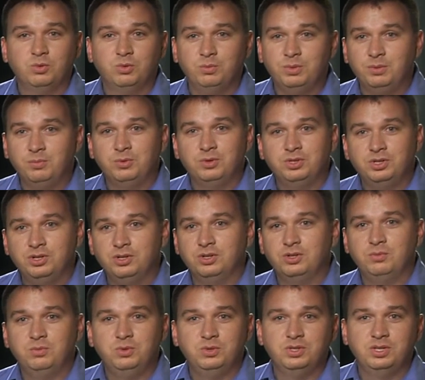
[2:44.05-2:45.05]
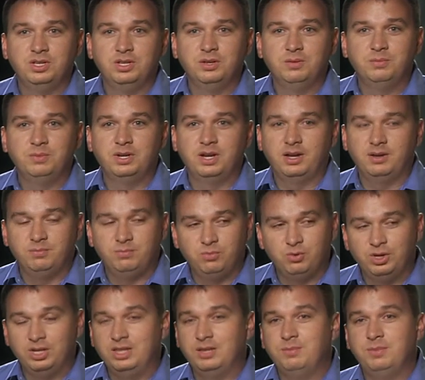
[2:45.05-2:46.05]
We're members here at the museum, and I
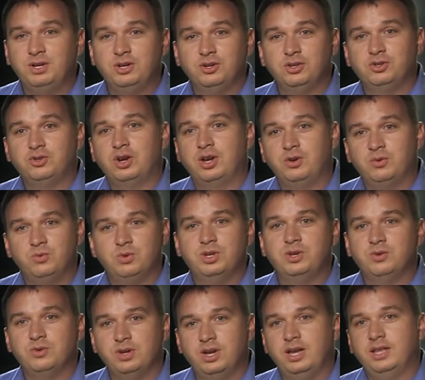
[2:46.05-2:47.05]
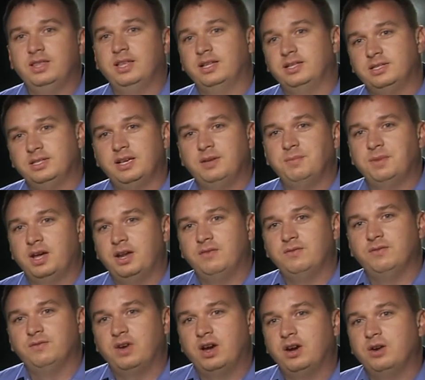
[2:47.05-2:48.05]
bring them here to try to recreate that same kind
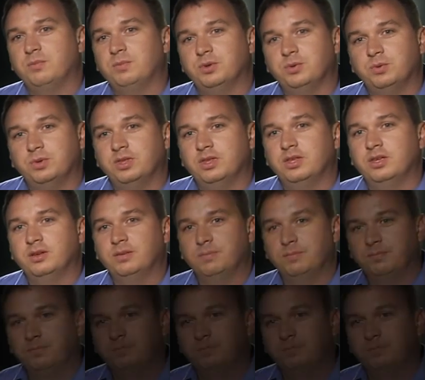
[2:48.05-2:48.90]
of environment with them.